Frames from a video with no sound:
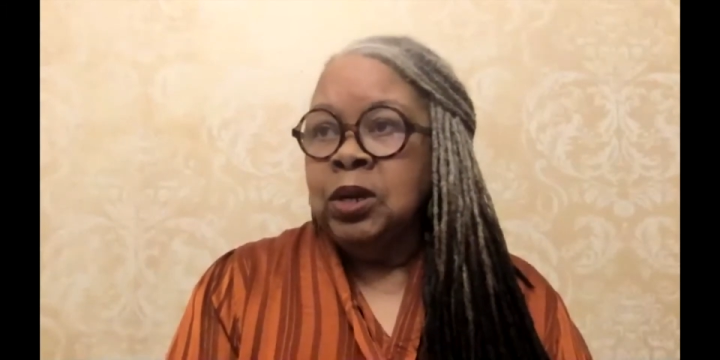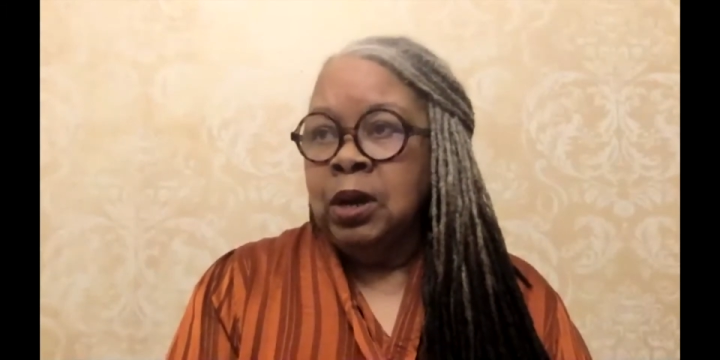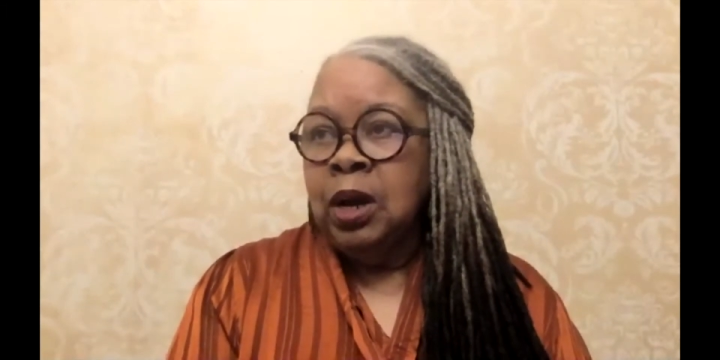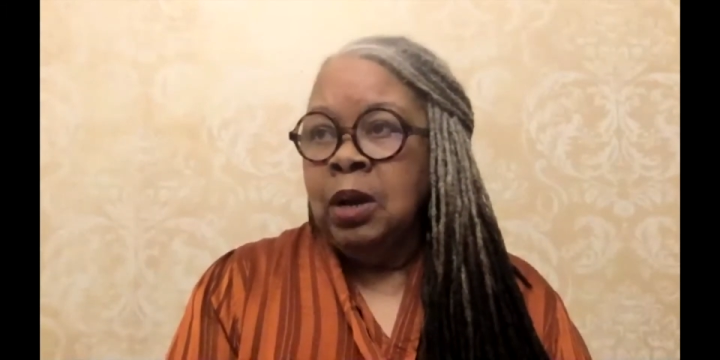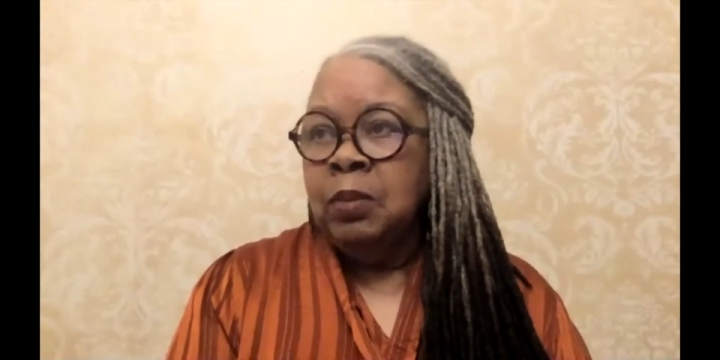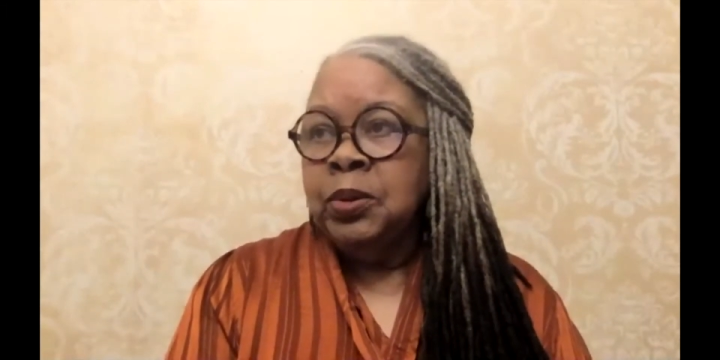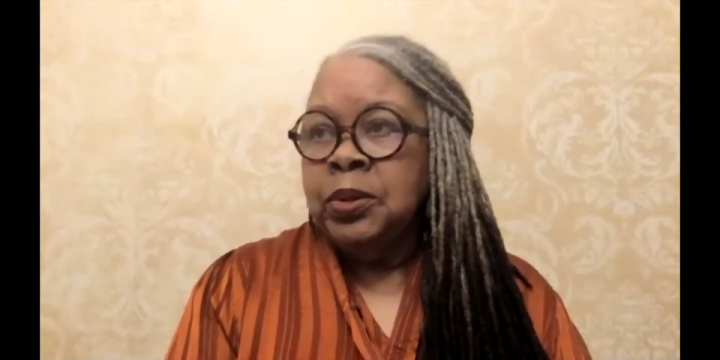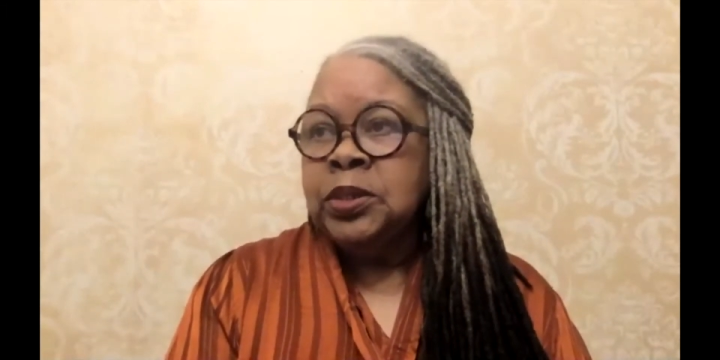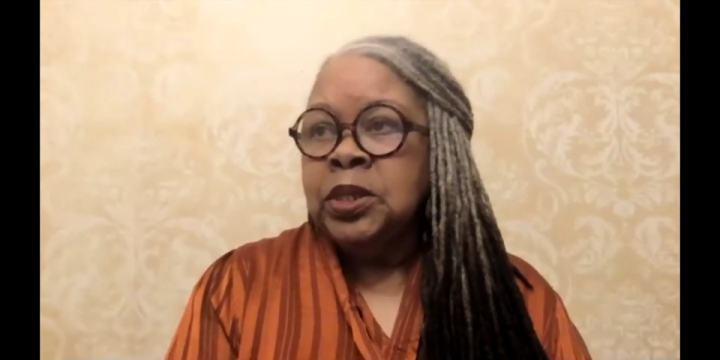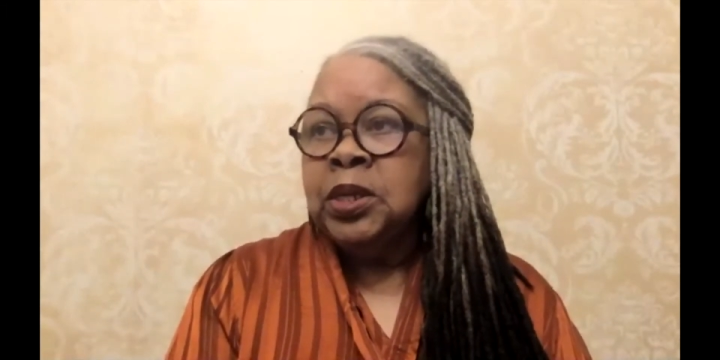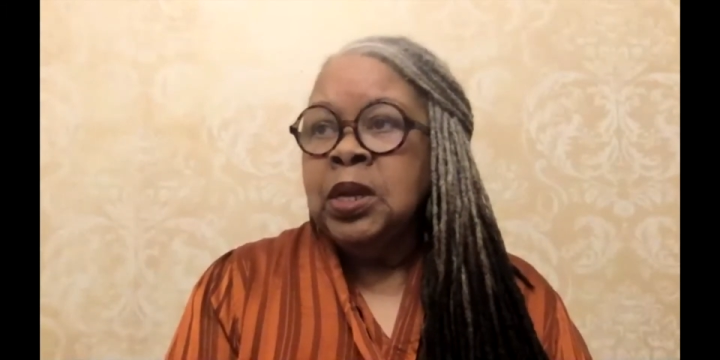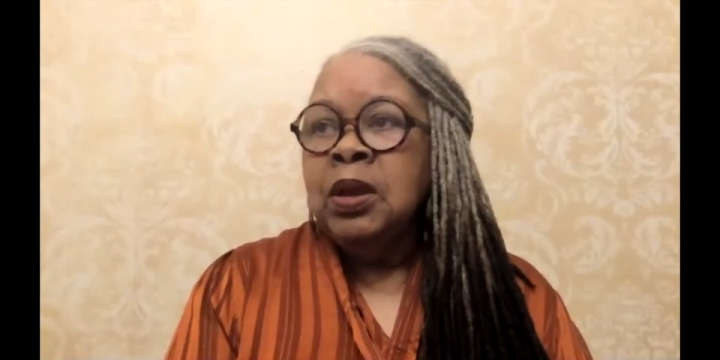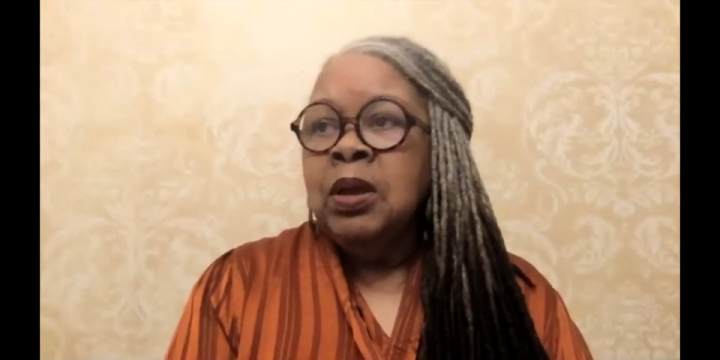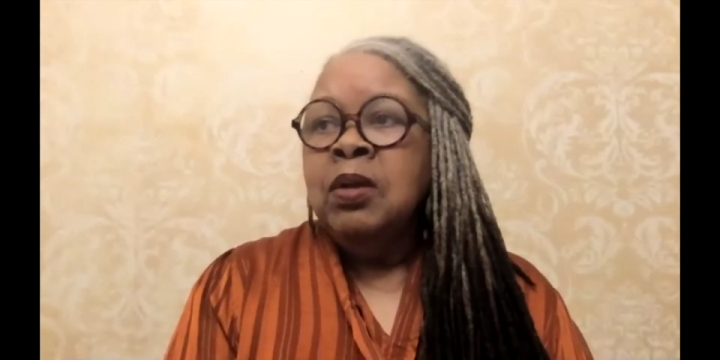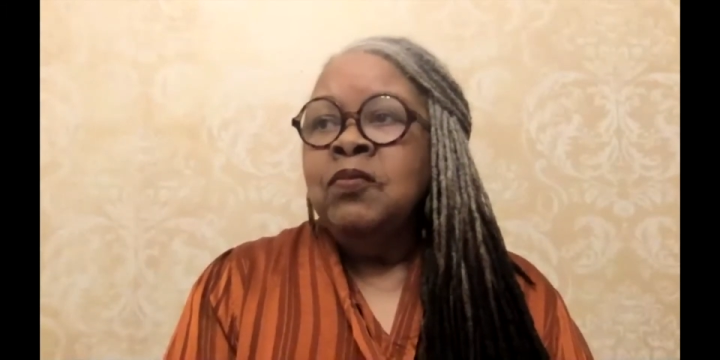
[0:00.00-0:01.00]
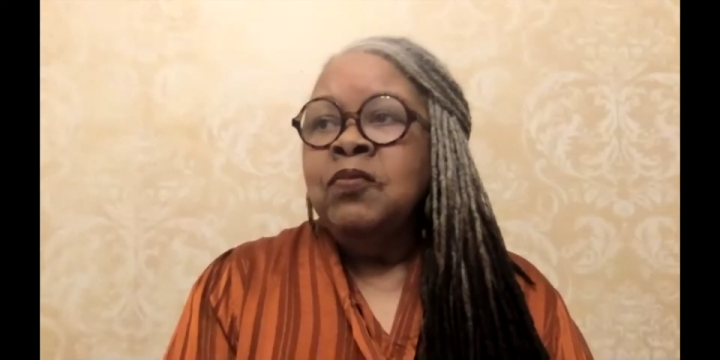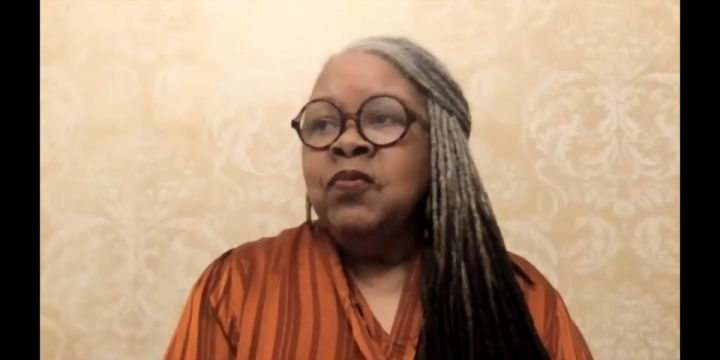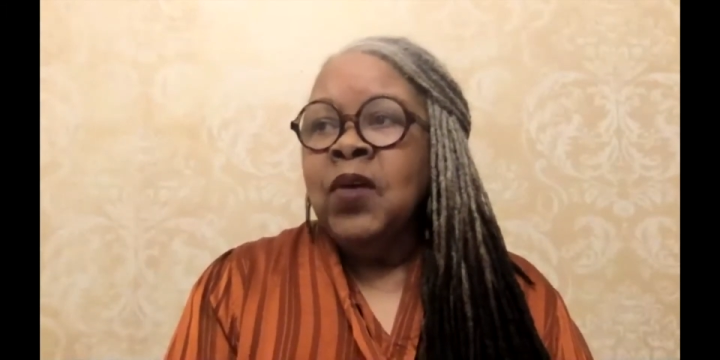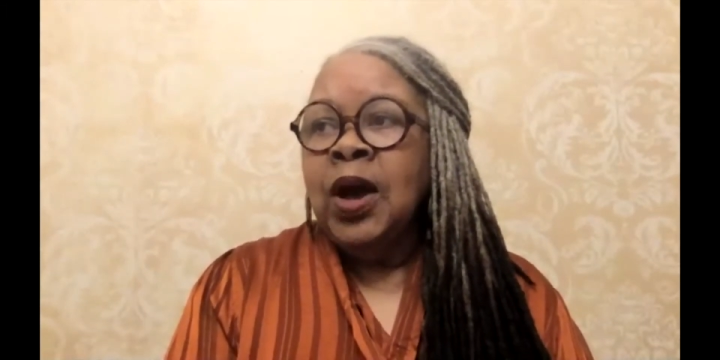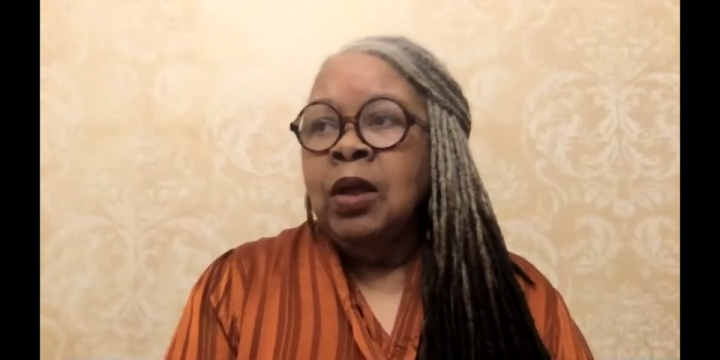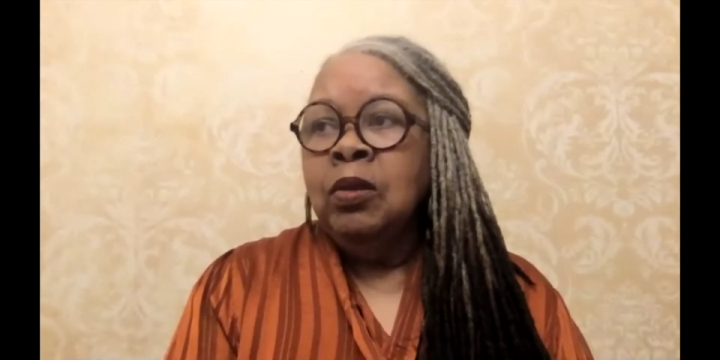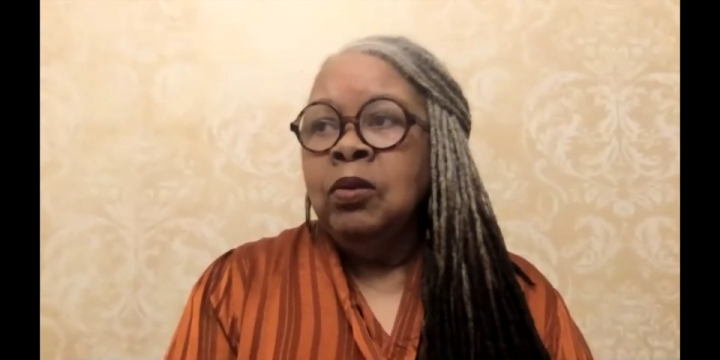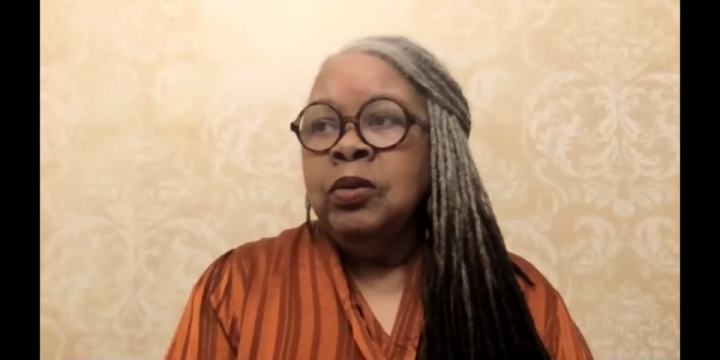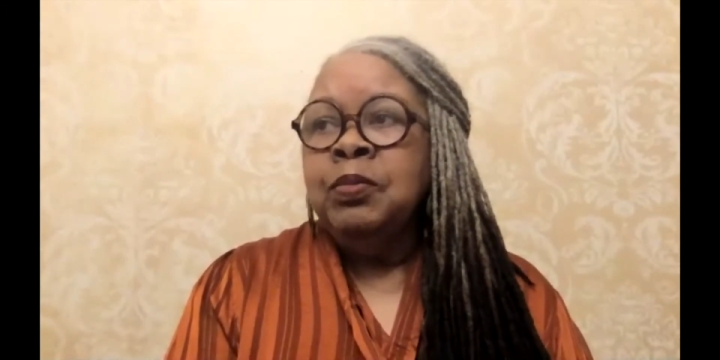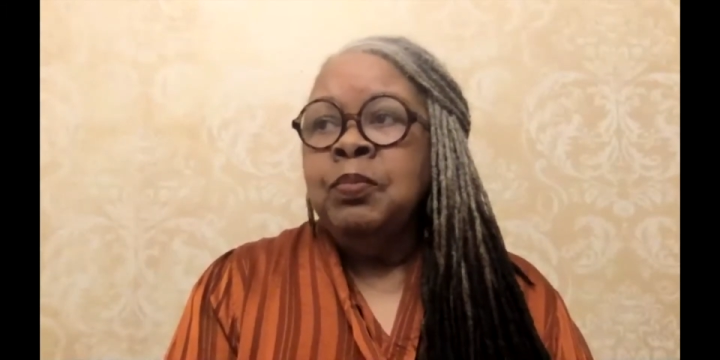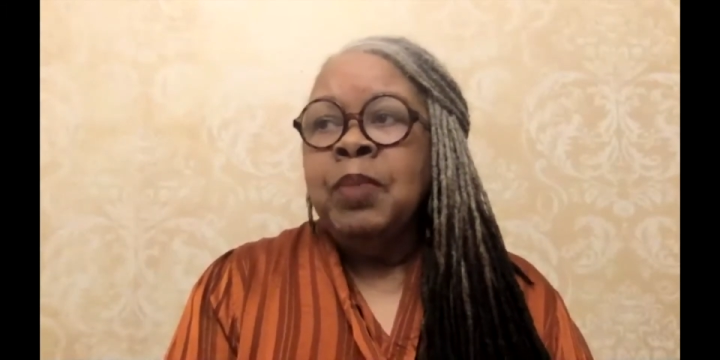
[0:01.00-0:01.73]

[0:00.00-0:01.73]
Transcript: Hubbard, followed